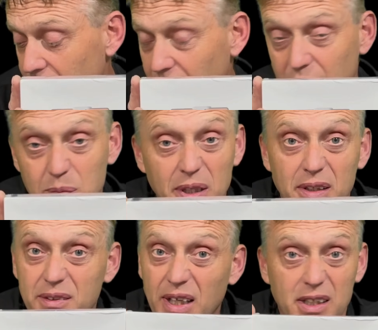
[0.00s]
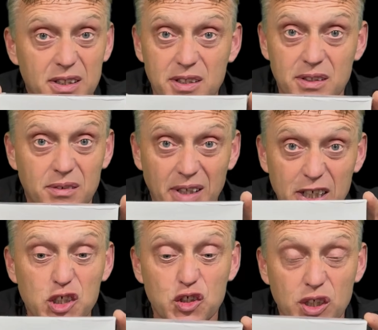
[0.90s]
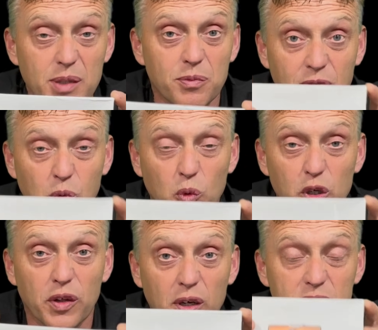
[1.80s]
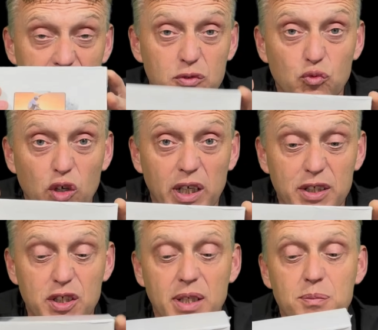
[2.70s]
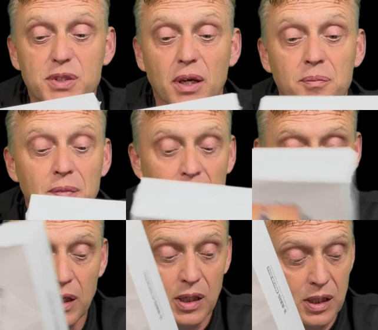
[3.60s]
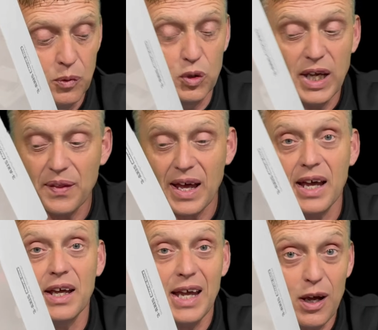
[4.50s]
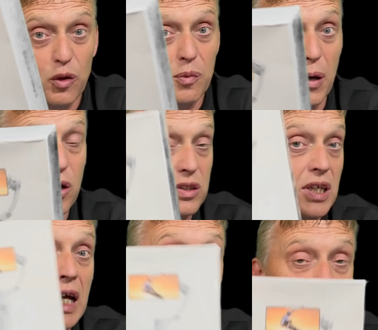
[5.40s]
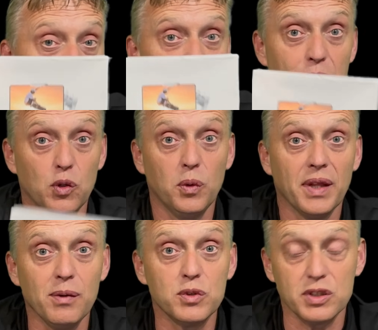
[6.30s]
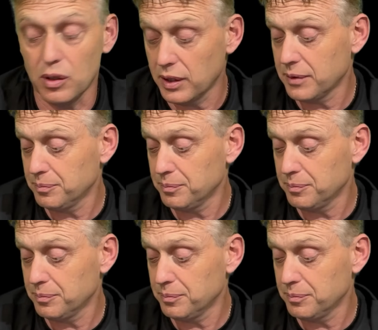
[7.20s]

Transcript: and I mean that is cheap for one of those. It's really cheap. So we'll get that out of the box and let's have a look what that one's like.